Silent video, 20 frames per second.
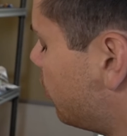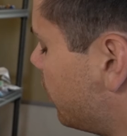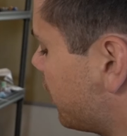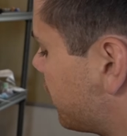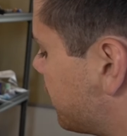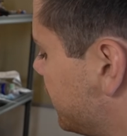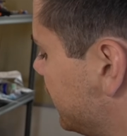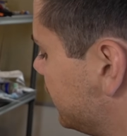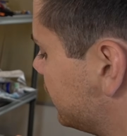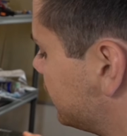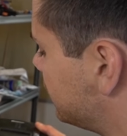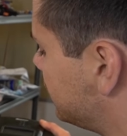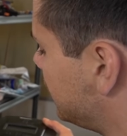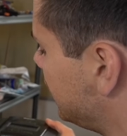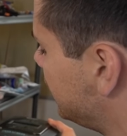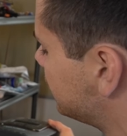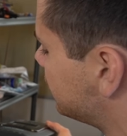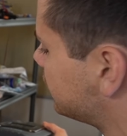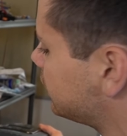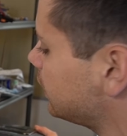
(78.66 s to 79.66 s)
with
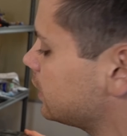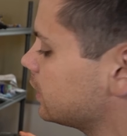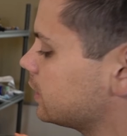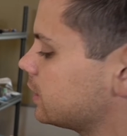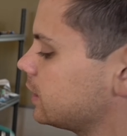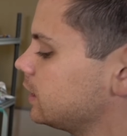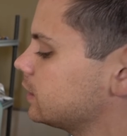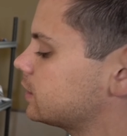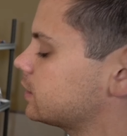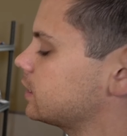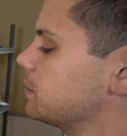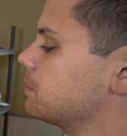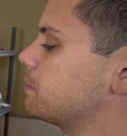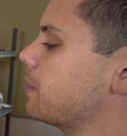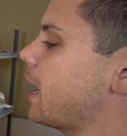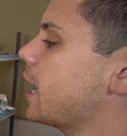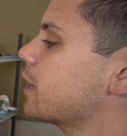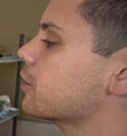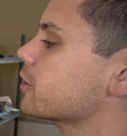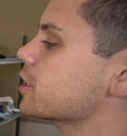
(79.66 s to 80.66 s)
these DC to DC
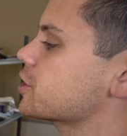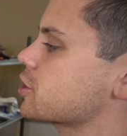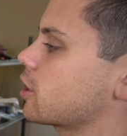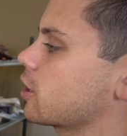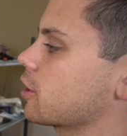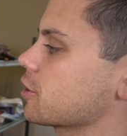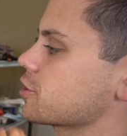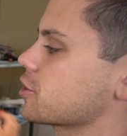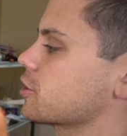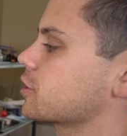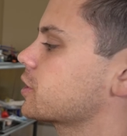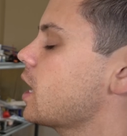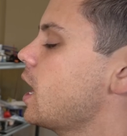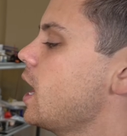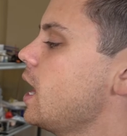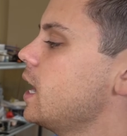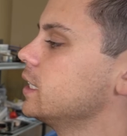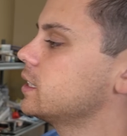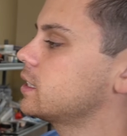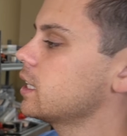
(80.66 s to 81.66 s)
battery chargers
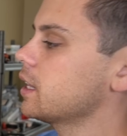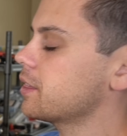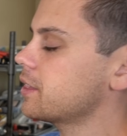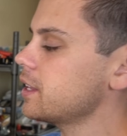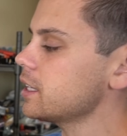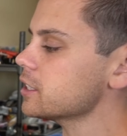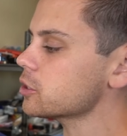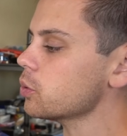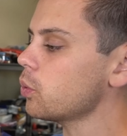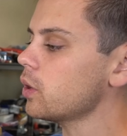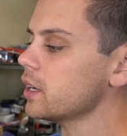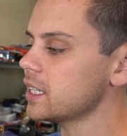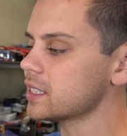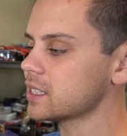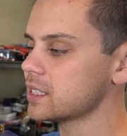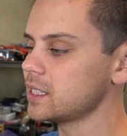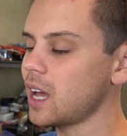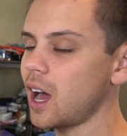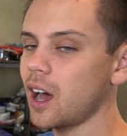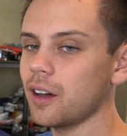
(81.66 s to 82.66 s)
is that this one
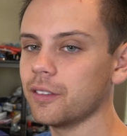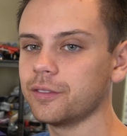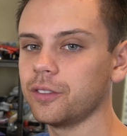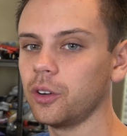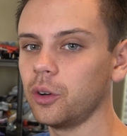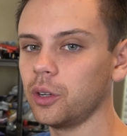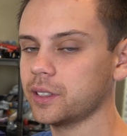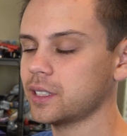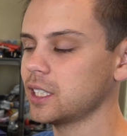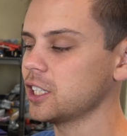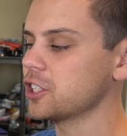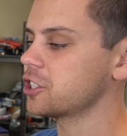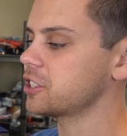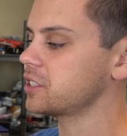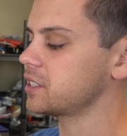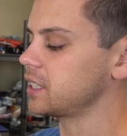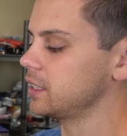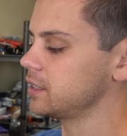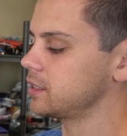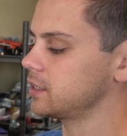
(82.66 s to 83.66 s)
is not voltage
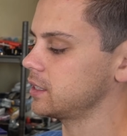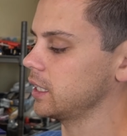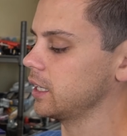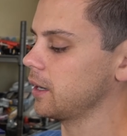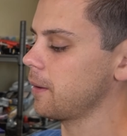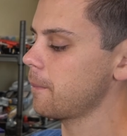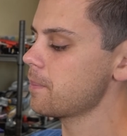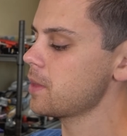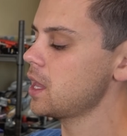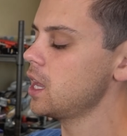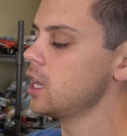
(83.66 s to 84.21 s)
sensing.